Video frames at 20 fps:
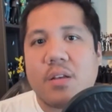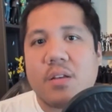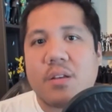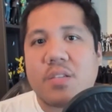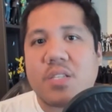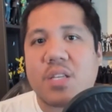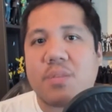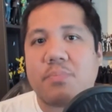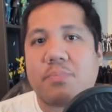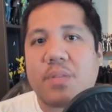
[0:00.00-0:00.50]

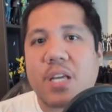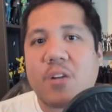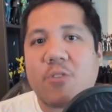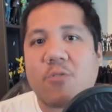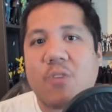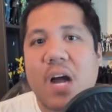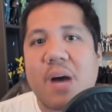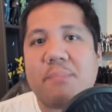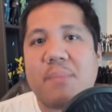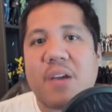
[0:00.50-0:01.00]
Simply
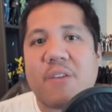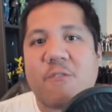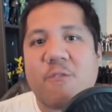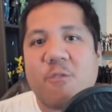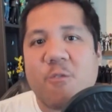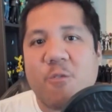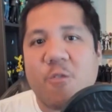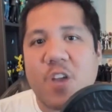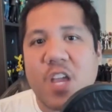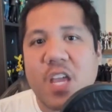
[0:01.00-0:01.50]
grab my
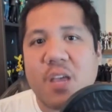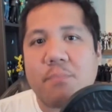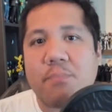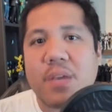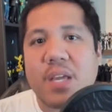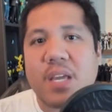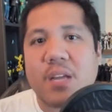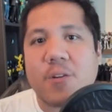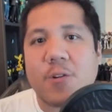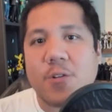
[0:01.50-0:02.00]
free
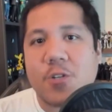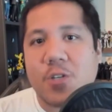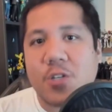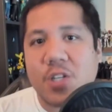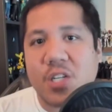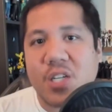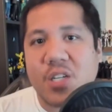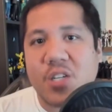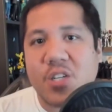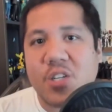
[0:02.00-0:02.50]
beginner's
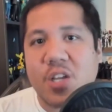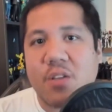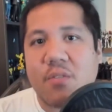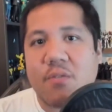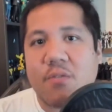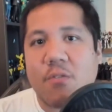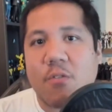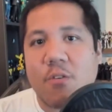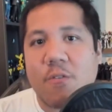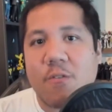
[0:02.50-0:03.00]
cheat
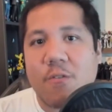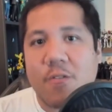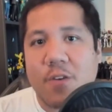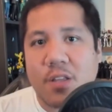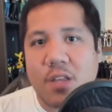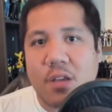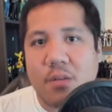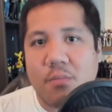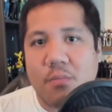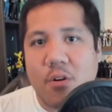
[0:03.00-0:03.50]
sheet for
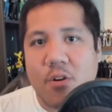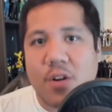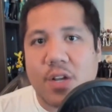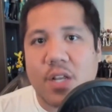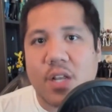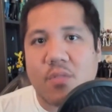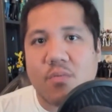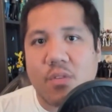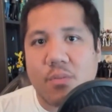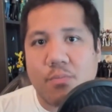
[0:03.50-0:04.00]
affiliate
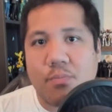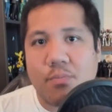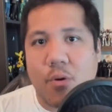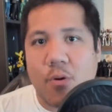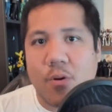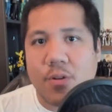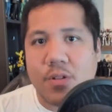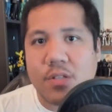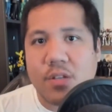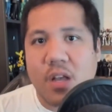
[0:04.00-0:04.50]
marketing
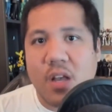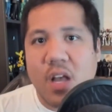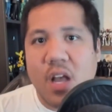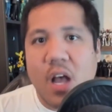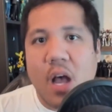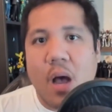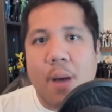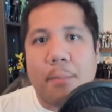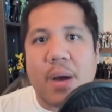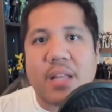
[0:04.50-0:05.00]
report
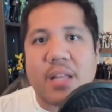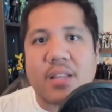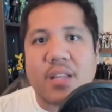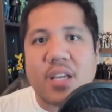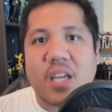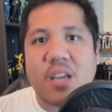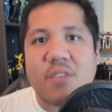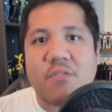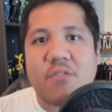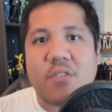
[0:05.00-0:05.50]
by
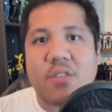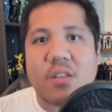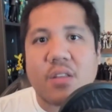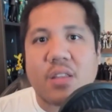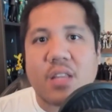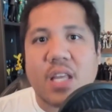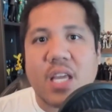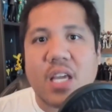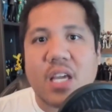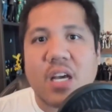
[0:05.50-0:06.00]
looking for the
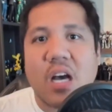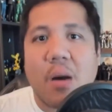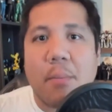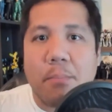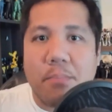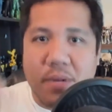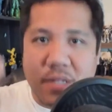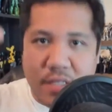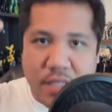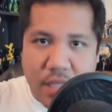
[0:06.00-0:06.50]
link
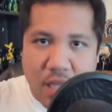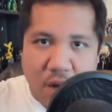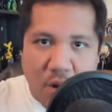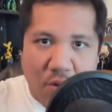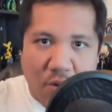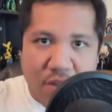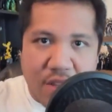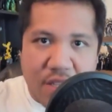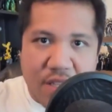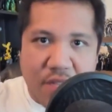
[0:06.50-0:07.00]

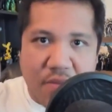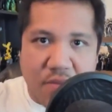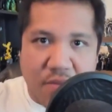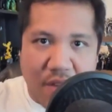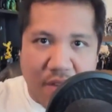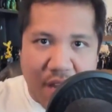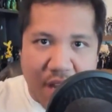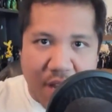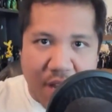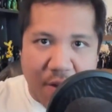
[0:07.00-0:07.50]
below this
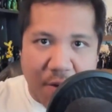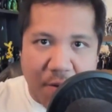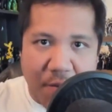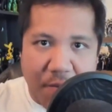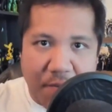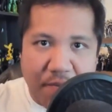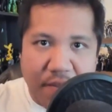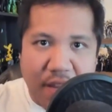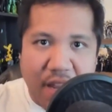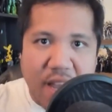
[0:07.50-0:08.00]
video,
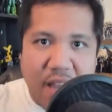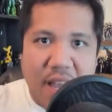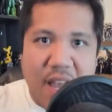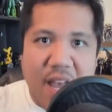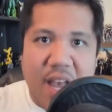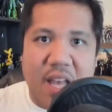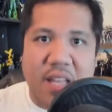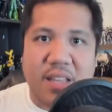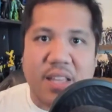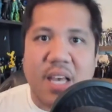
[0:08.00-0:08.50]

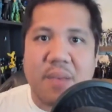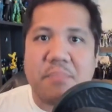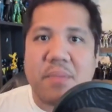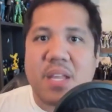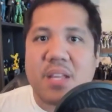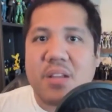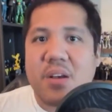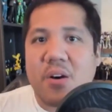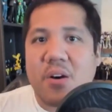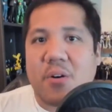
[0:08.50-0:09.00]
and let me
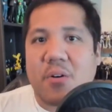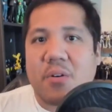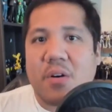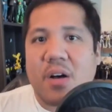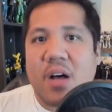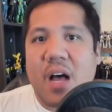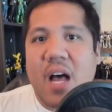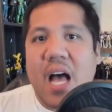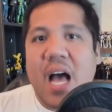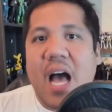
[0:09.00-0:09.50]
know
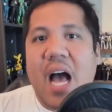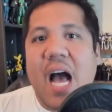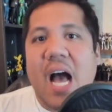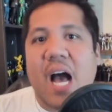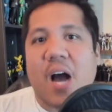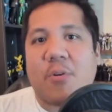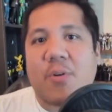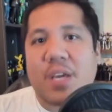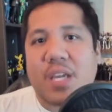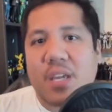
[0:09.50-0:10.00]

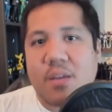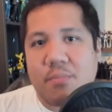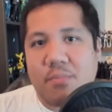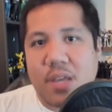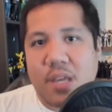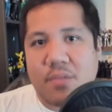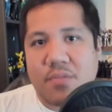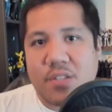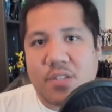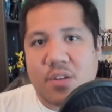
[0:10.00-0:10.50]
how I can
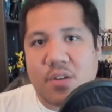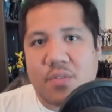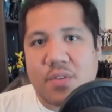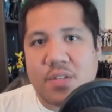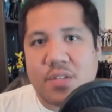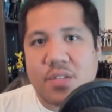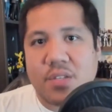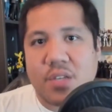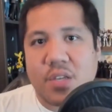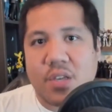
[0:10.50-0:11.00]
be of
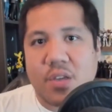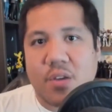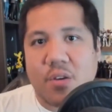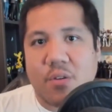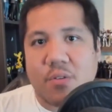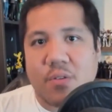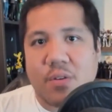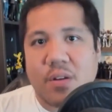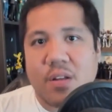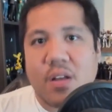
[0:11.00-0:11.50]
service to
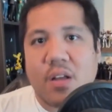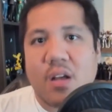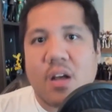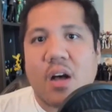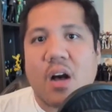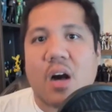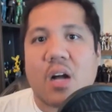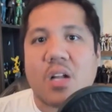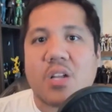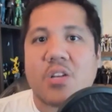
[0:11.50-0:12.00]
you
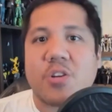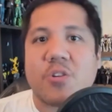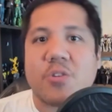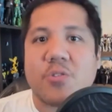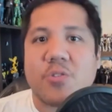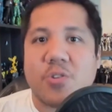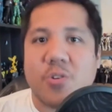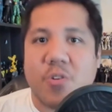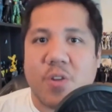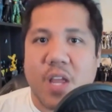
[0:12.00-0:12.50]
on your
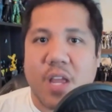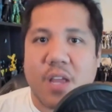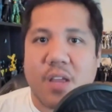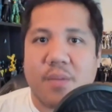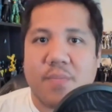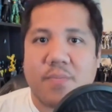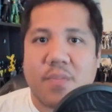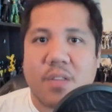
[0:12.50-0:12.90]
journey.